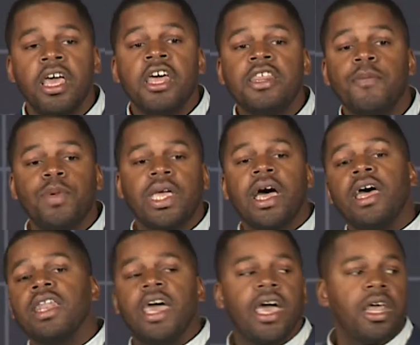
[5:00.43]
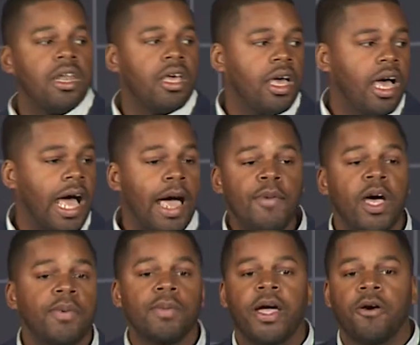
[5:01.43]
Then beyond that, I'm
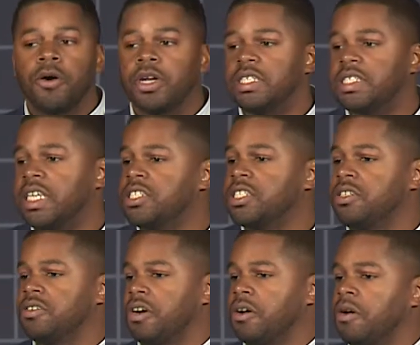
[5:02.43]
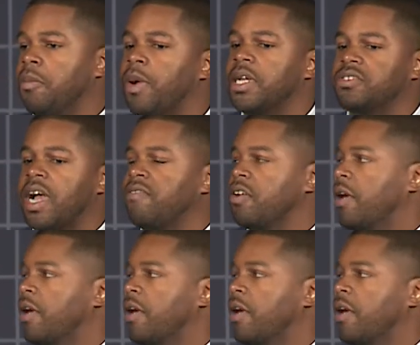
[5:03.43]
helping my organization grow by driving